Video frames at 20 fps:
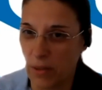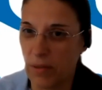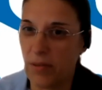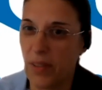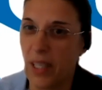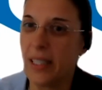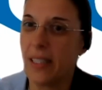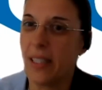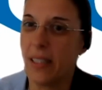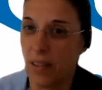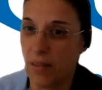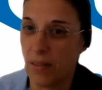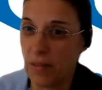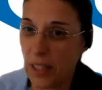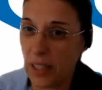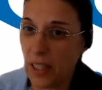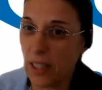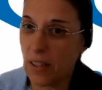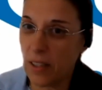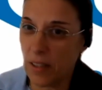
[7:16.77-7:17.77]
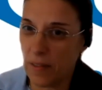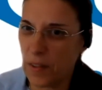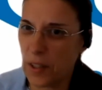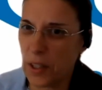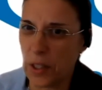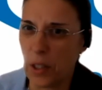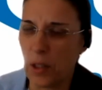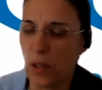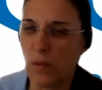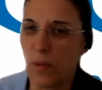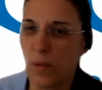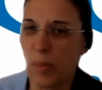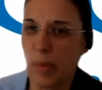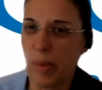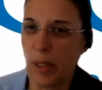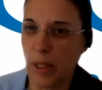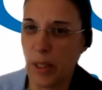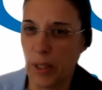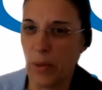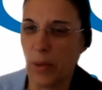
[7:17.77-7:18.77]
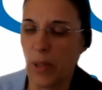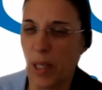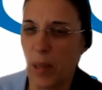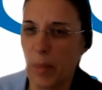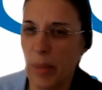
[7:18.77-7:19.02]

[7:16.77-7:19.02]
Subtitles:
find a definitive cure,